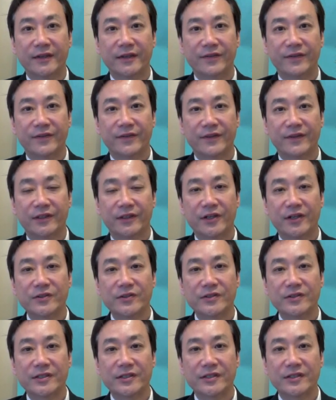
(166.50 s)
If the
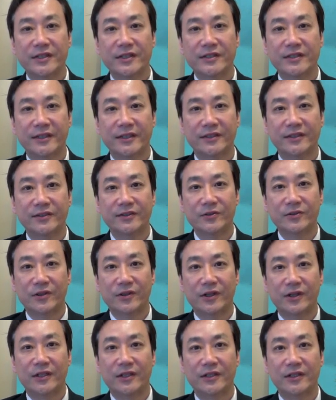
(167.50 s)
ptosis is
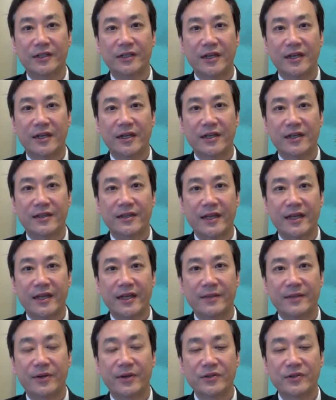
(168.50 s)
ignored,
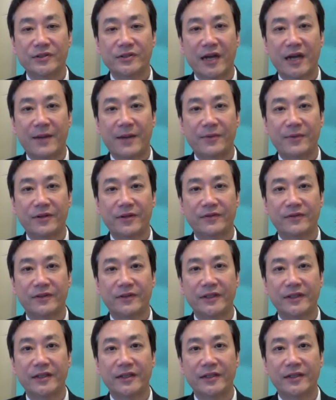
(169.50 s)
then
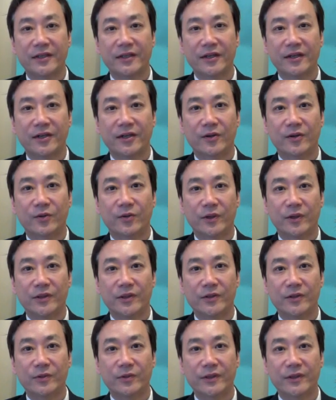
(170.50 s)
postoperatively
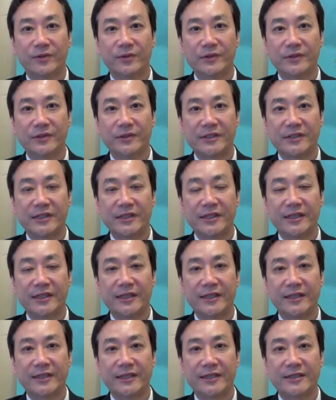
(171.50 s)
what we would
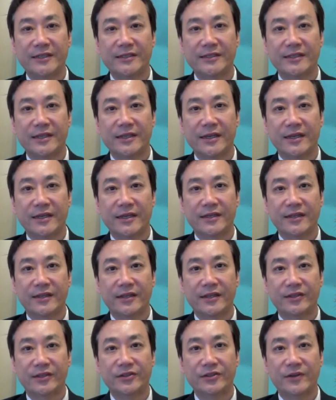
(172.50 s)
see is
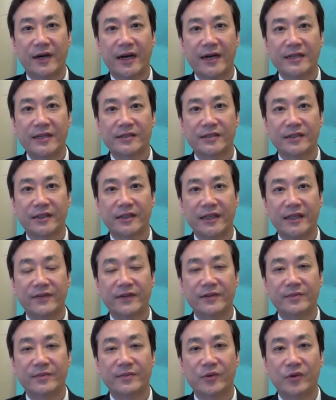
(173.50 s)
that the two eyes look
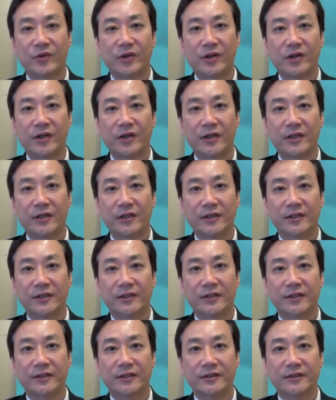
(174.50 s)
even more
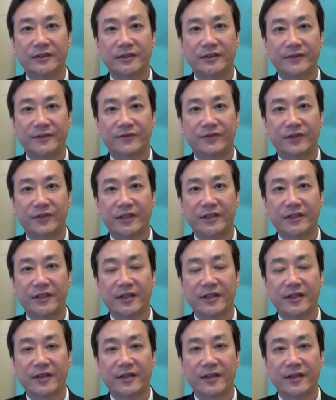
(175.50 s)
different
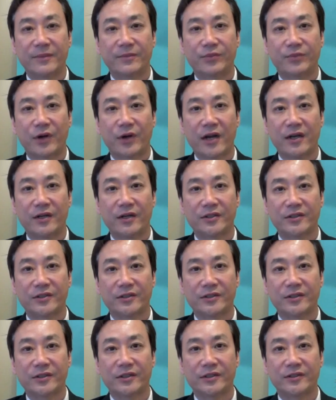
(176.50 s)
than prior
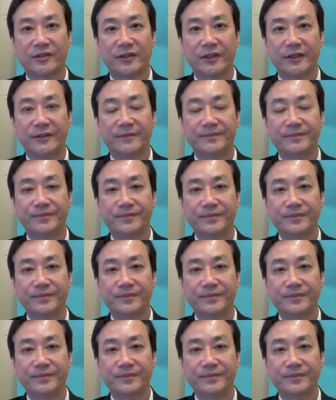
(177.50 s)
to surgery.